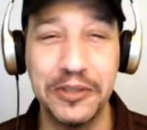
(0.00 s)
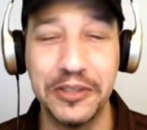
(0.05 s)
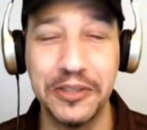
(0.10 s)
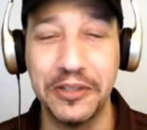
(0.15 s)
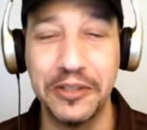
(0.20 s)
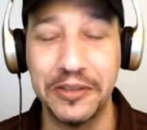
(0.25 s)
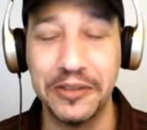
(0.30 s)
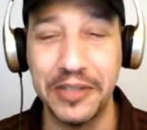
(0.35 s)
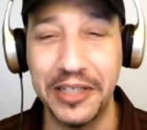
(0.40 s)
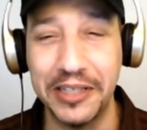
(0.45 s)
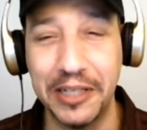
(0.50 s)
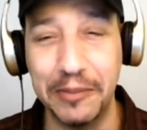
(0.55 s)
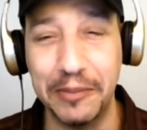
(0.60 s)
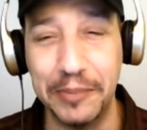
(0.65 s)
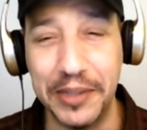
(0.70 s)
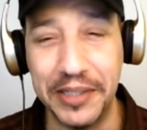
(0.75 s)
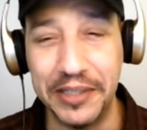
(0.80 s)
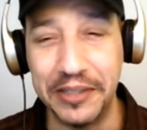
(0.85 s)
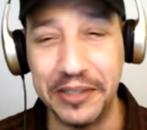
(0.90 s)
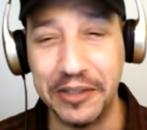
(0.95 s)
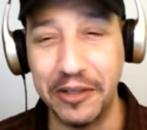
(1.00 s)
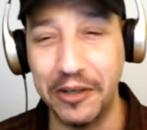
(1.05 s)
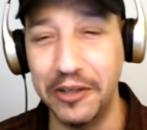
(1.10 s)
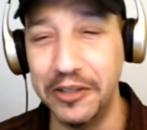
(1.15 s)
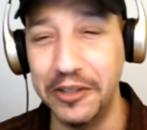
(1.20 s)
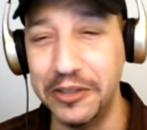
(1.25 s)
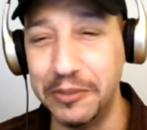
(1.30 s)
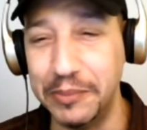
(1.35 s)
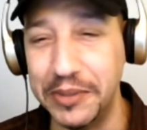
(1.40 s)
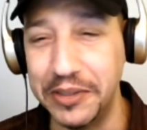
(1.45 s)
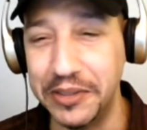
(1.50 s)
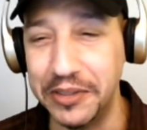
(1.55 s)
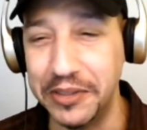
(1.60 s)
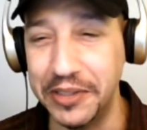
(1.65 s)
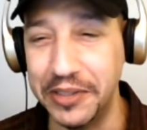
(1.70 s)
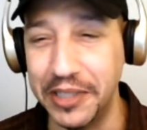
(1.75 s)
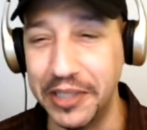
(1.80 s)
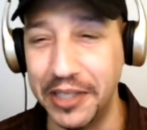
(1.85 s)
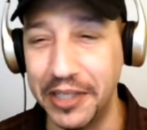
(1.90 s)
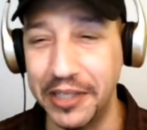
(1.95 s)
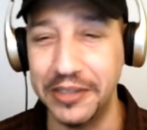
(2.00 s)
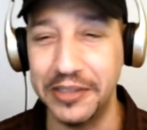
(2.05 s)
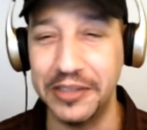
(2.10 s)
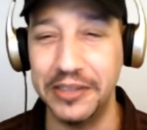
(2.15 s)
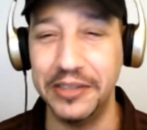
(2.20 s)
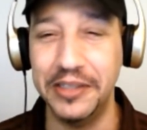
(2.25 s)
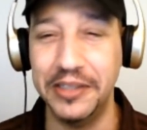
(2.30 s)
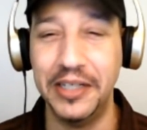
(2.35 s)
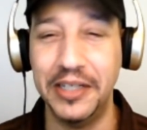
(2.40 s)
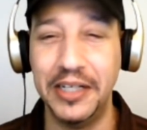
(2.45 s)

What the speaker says: So let that be an encouragement to you guys, and